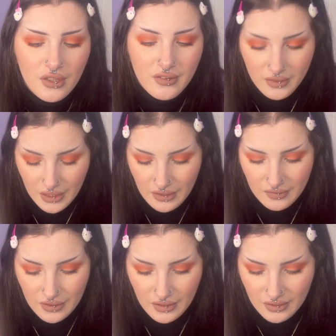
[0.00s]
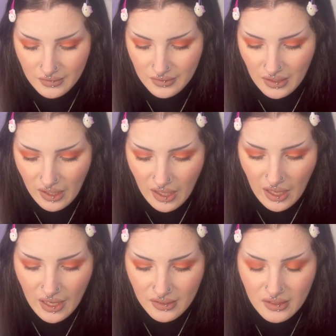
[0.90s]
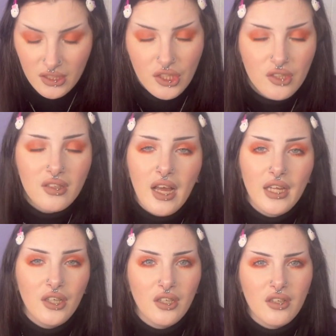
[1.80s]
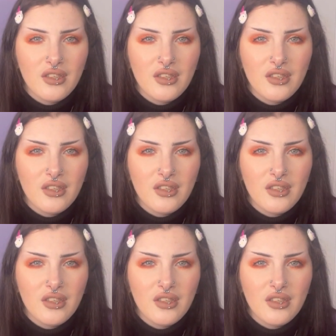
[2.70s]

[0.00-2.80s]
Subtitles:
sneezes, and it's just like us.